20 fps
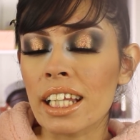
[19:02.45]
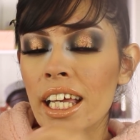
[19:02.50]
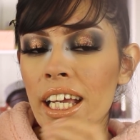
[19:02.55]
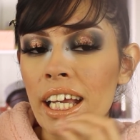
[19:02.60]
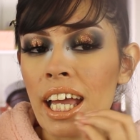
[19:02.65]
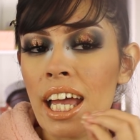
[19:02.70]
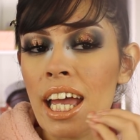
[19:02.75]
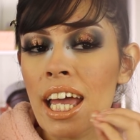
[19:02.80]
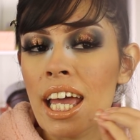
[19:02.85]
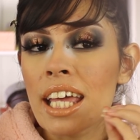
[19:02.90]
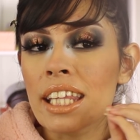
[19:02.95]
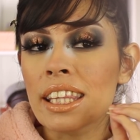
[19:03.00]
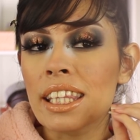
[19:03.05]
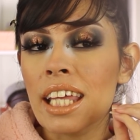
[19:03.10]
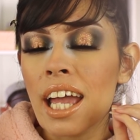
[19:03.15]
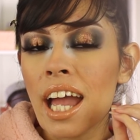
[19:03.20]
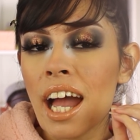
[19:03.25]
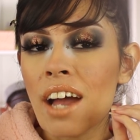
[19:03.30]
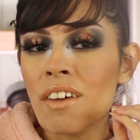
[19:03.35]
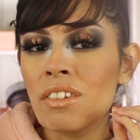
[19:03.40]
Like
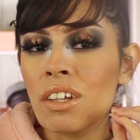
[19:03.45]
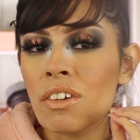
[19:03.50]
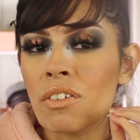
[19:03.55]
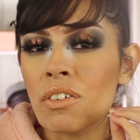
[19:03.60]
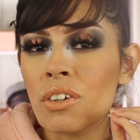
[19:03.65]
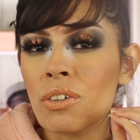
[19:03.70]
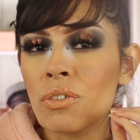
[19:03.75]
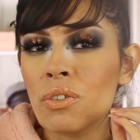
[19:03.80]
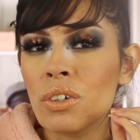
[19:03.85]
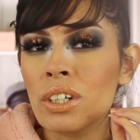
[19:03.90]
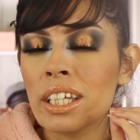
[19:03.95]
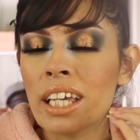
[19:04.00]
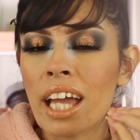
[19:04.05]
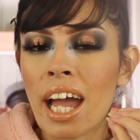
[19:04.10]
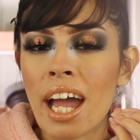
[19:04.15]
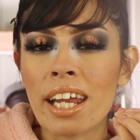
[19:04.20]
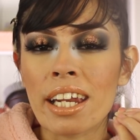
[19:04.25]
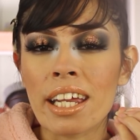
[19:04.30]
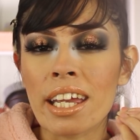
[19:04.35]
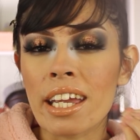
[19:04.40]
they have never really
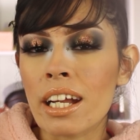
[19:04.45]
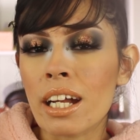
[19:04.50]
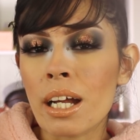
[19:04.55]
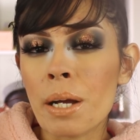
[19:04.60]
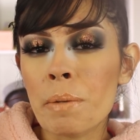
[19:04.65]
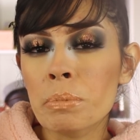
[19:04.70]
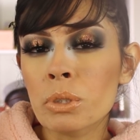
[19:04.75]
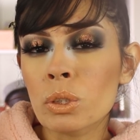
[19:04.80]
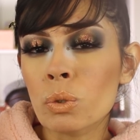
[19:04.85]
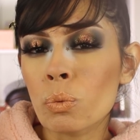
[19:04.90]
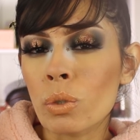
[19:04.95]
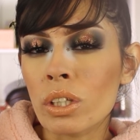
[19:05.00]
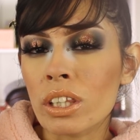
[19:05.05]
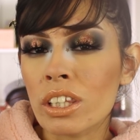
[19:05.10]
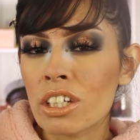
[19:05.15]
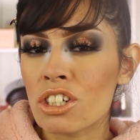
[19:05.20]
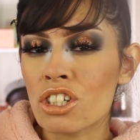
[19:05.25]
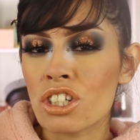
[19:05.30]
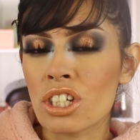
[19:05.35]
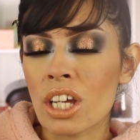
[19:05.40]
had hiccups
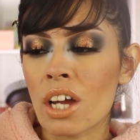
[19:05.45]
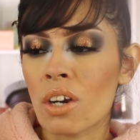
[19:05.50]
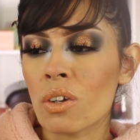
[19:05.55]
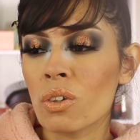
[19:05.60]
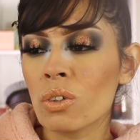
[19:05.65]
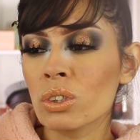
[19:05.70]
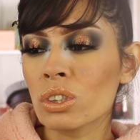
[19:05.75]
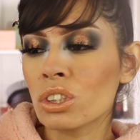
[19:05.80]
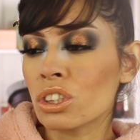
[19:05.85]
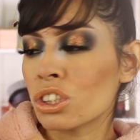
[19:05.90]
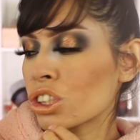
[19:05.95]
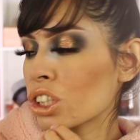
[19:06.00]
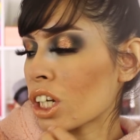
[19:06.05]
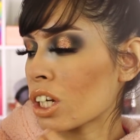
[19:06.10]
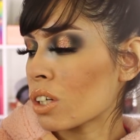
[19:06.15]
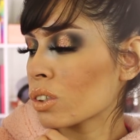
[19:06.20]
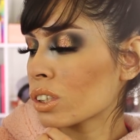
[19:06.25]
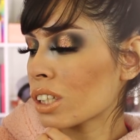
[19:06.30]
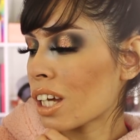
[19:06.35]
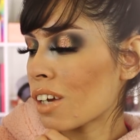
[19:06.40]
with their shadows. Their
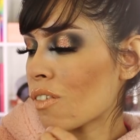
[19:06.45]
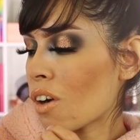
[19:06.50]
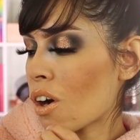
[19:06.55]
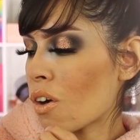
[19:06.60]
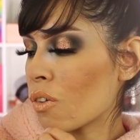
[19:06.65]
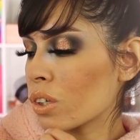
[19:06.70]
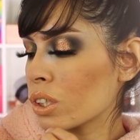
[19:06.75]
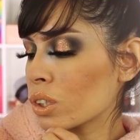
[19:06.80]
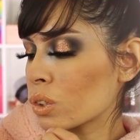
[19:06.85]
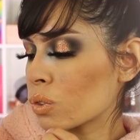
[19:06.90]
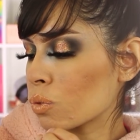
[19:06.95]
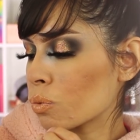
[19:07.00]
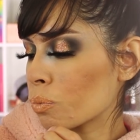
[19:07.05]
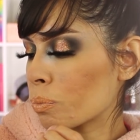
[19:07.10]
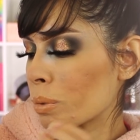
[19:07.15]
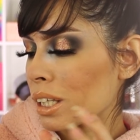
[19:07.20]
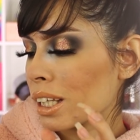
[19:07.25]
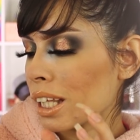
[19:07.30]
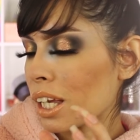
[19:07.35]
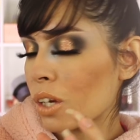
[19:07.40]
shadows have always
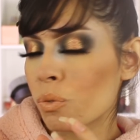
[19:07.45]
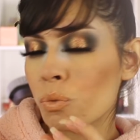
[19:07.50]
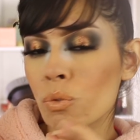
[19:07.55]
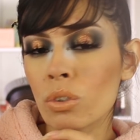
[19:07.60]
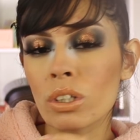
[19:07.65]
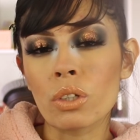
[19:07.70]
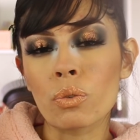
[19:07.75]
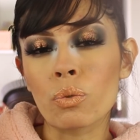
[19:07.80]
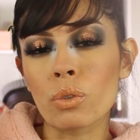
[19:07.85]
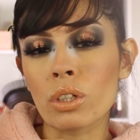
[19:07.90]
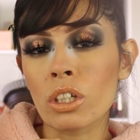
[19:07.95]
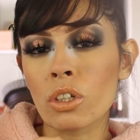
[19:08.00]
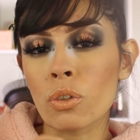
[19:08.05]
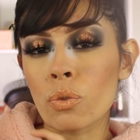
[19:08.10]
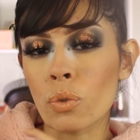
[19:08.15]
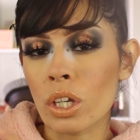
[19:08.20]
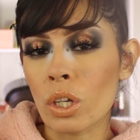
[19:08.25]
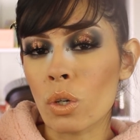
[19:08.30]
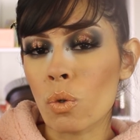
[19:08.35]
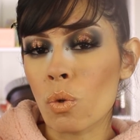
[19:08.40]
been like really
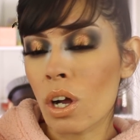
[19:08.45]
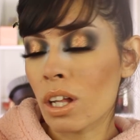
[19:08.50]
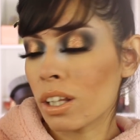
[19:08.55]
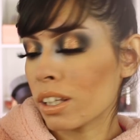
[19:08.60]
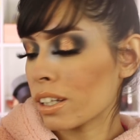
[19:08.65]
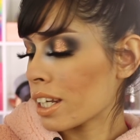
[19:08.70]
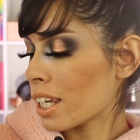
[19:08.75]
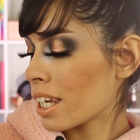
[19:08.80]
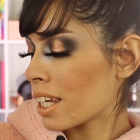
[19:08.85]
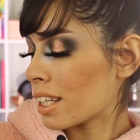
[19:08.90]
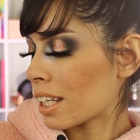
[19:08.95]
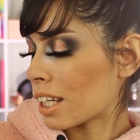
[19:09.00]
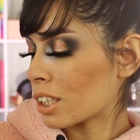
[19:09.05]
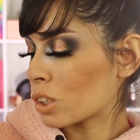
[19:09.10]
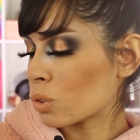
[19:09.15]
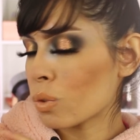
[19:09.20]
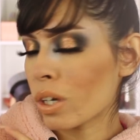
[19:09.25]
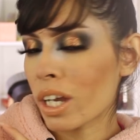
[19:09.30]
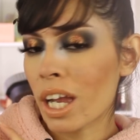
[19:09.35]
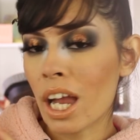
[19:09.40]
great quality, and
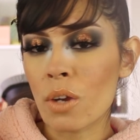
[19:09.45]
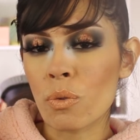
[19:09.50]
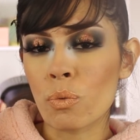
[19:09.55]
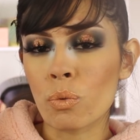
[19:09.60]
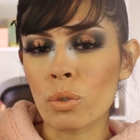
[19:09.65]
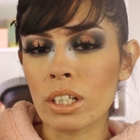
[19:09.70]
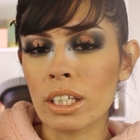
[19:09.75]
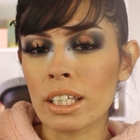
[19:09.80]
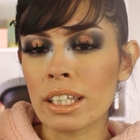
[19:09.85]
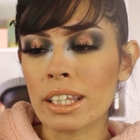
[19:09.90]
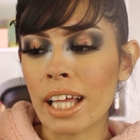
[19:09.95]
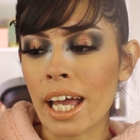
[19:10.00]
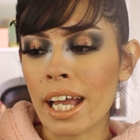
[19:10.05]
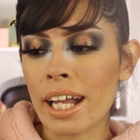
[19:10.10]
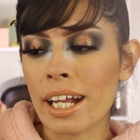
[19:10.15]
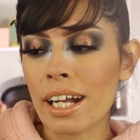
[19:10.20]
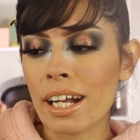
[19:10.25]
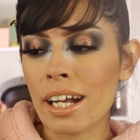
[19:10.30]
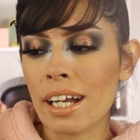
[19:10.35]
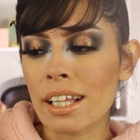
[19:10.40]
that's why I really
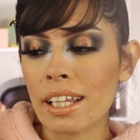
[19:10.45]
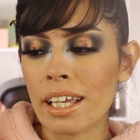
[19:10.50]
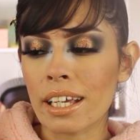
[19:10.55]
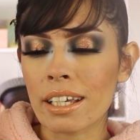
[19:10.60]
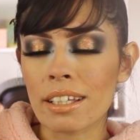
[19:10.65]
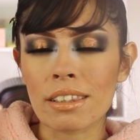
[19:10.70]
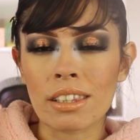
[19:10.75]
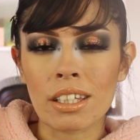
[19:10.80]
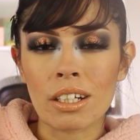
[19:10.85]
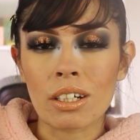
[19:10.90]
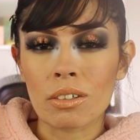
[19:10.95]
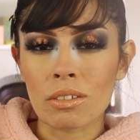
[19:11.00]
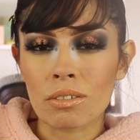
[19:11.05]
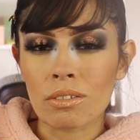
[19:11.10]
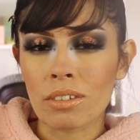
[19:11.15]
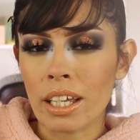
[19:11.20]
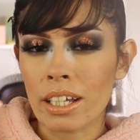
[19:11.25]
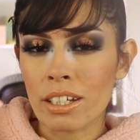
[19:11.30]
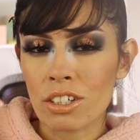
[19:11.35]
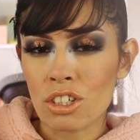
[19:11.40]
like their
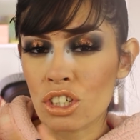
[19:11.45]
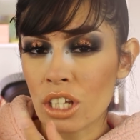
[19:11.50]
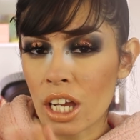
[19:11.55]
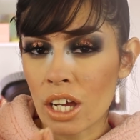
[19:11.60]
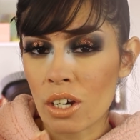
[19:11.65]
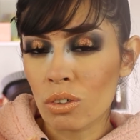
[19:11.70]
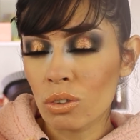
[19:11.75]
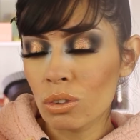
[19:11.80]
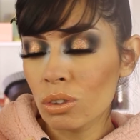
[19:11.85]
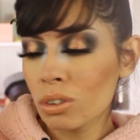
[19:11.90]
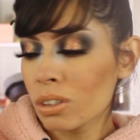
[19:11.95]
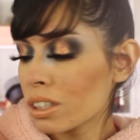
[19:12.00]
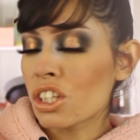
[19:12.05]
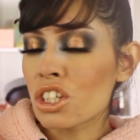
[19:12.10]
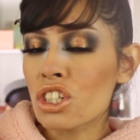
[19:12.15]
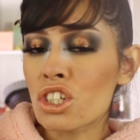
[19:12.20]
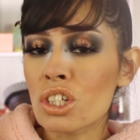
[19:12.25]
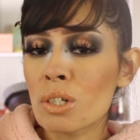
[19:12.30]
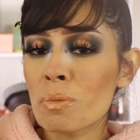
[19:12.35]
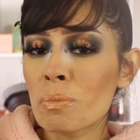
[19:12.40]
like shadow.
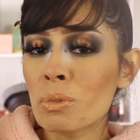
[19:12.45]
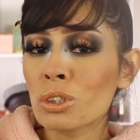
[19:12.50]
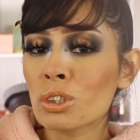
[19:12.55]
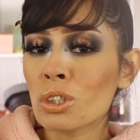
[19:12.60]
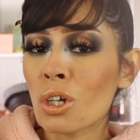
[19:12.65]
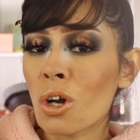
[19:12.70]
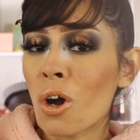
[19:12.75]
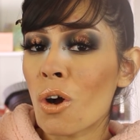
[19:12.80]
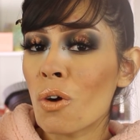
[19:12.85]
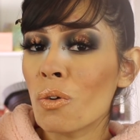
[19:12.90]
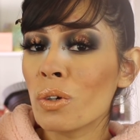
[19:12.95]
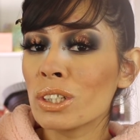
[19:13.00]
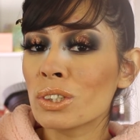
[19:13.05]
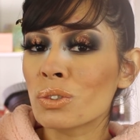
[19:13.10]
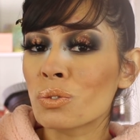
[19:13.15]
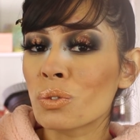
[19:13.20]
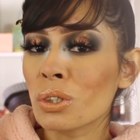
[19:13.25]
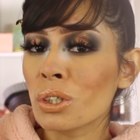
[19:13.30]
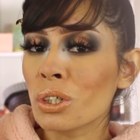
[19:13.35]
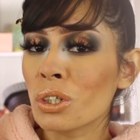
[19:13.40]
The shimmers are
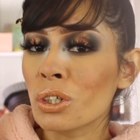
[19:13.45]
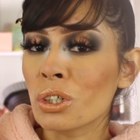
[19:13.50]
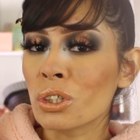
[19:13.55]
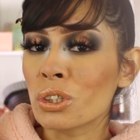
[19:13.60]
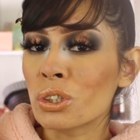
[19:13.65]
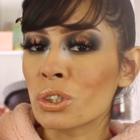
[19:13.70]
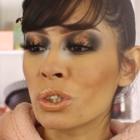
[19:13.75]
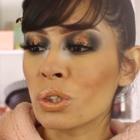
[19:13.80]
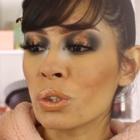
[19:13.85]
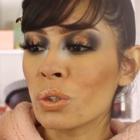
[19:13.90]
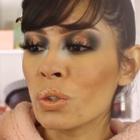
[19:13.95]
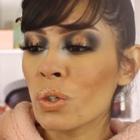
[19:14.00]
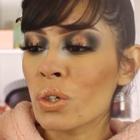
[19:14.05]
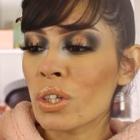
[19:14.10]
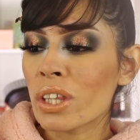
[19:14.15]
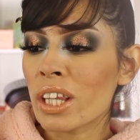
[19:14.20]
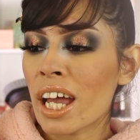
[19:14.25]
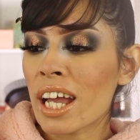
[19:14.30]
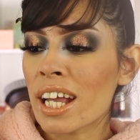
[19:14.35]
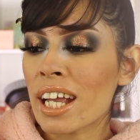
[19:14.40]
always really good too.
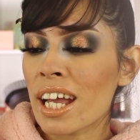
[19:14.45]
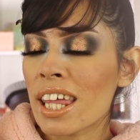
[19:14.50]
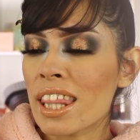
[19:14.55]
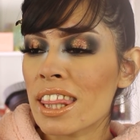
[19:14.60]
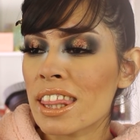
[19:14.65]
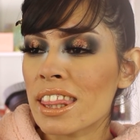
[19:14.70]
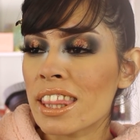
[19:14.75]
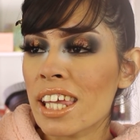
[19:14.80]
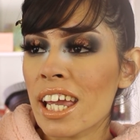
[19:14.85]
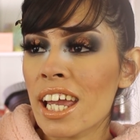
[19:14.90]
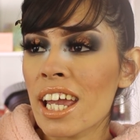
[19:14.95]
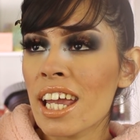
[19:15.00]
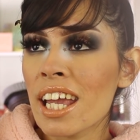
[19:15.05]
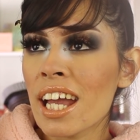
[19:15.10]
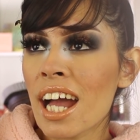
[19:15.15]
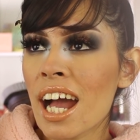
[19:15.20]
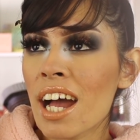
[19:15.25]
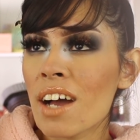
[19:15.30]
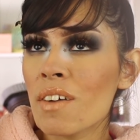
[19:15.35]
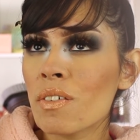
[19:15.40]
Like they
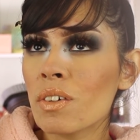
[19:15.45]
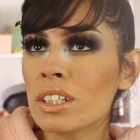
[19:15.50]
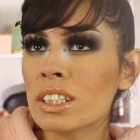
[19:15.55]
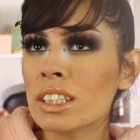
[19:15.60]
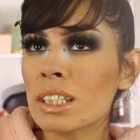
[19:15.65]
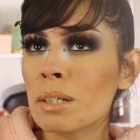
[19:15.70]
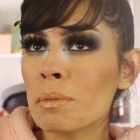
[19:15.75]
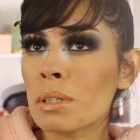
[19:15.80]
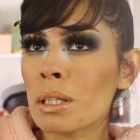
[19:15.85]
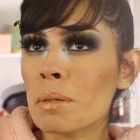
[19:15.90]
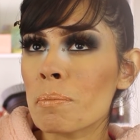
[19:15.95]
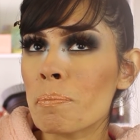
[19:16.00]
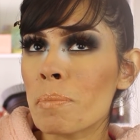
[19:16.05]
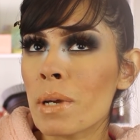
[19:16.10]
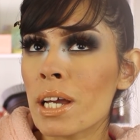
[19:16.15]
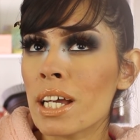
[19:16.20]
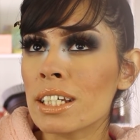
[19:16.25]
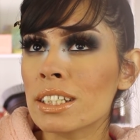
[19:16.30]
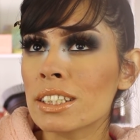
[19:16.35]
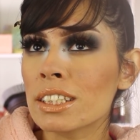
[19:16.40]
have some of the
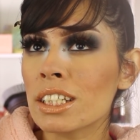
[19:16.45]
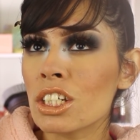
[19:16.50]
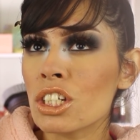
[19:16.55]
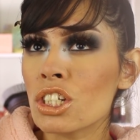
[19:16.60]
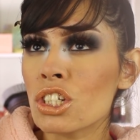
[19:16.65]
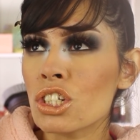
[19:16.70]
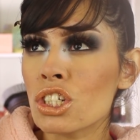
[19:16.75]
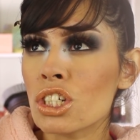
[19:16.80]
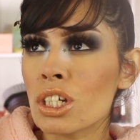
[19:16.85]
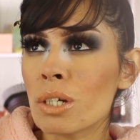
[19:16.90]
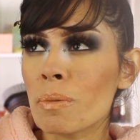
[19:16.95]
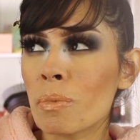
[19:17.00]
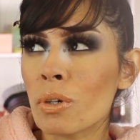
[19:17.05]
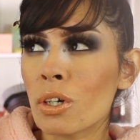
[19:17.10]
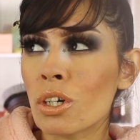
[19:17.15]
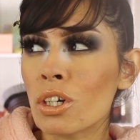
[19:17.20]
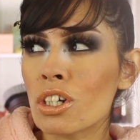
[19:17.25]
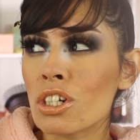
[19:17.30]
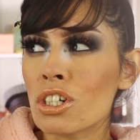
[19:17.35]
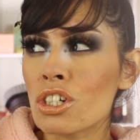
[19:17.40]
best
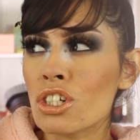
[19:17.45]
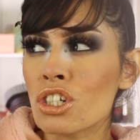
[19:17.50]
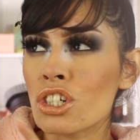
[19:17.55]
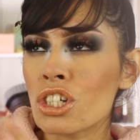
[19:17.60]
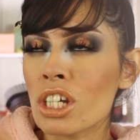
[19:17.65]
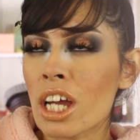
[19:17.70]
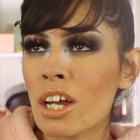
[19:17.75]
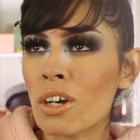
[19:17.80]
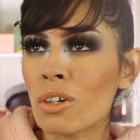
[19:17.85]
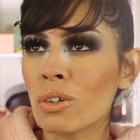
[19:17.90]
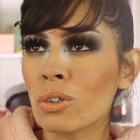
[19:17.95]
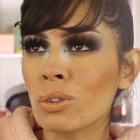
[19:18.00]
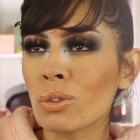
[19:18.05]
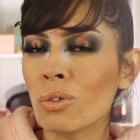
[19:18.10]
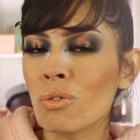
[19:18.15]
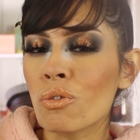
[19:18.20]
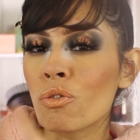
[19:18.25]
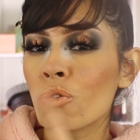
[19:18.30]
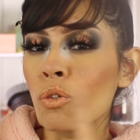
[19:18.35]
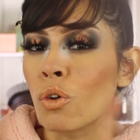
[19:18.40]
shimmer
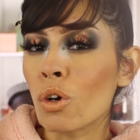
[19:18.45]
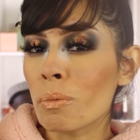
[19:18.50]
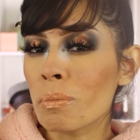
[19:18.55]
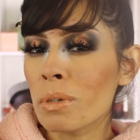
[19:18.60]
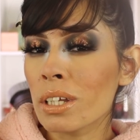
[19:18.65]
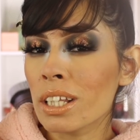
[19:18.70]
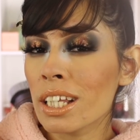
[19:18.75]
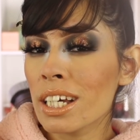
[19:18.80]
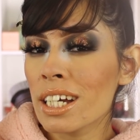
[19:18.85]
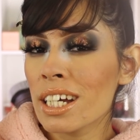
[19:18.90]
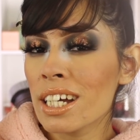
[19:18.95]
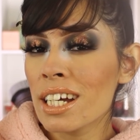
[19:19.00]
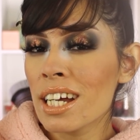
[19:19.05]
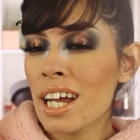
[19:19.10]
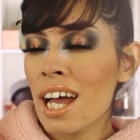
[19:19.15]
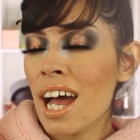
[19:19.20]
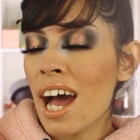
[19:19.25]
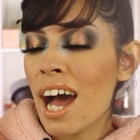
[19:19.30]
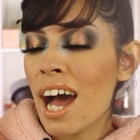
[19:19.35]
shadow formula.